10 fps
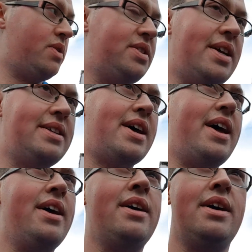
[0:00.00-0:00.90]
to a
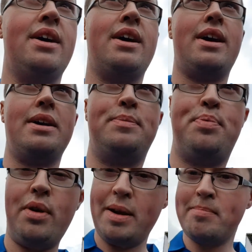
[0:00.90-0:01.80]
city is
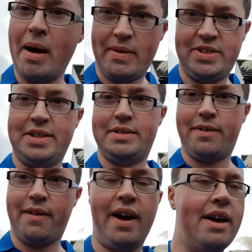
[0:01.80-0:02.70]
pretty embarrassing, to
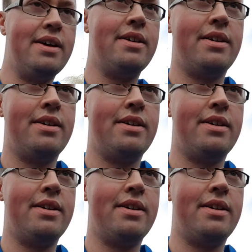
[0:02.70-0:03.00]
be fair.